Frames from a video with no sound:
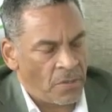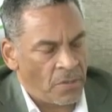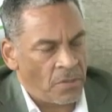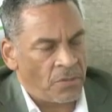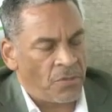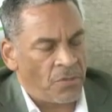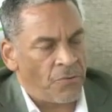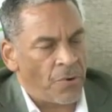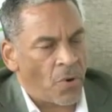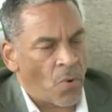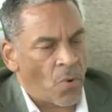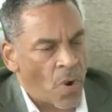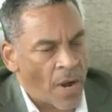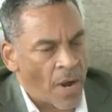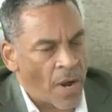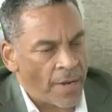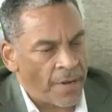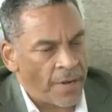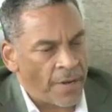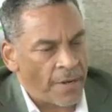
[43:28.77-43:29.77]
to
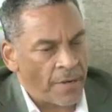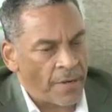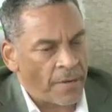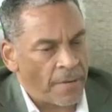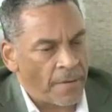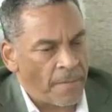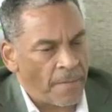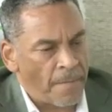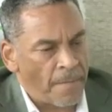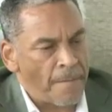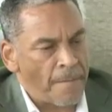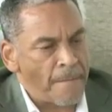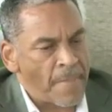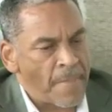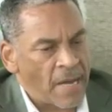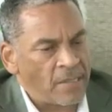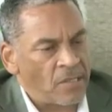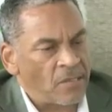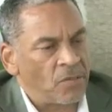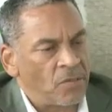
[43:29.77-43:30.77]
require
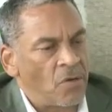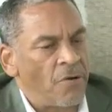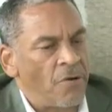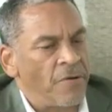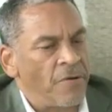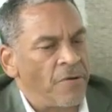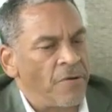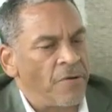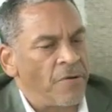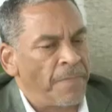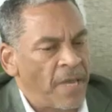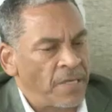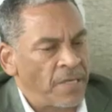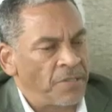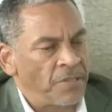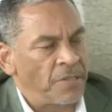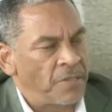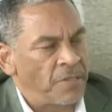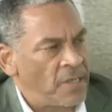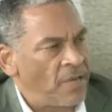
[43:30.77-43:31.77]
mandatory
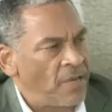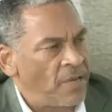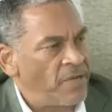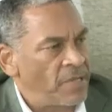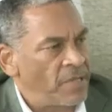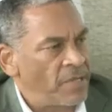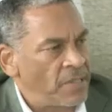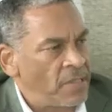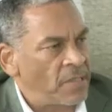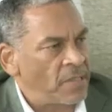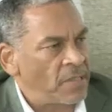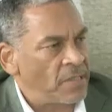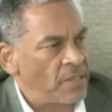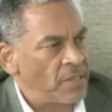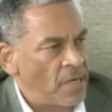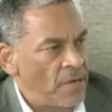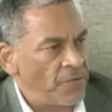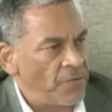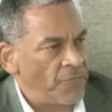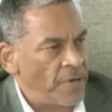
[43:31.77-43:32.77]
pension savings in this
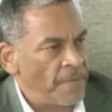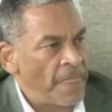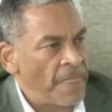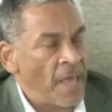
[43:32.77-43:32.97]
country.